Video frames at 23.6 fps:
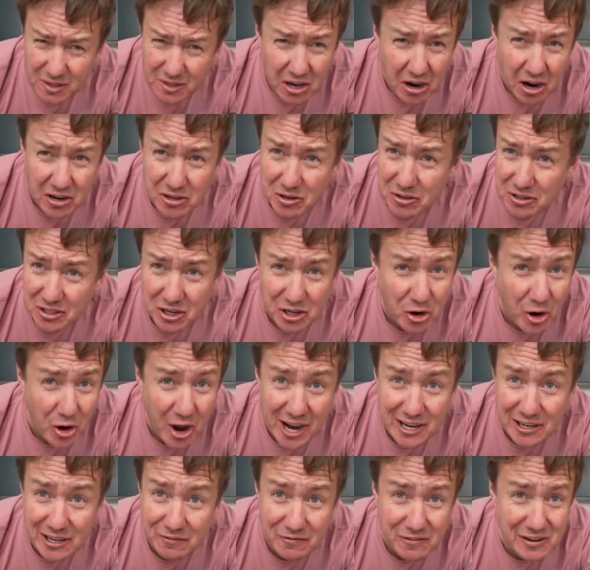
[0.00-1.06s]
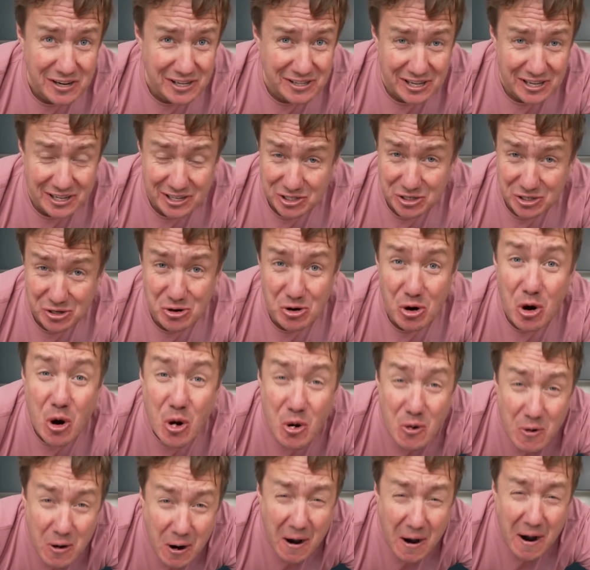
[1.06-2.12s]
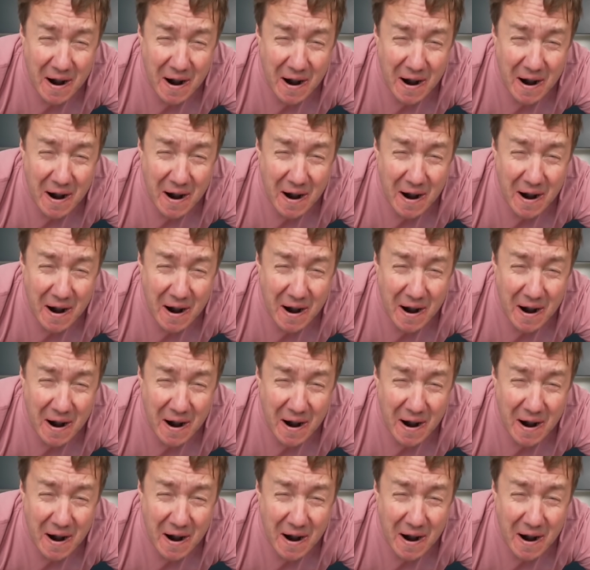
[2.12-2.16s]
I don't think I got any filling then at all.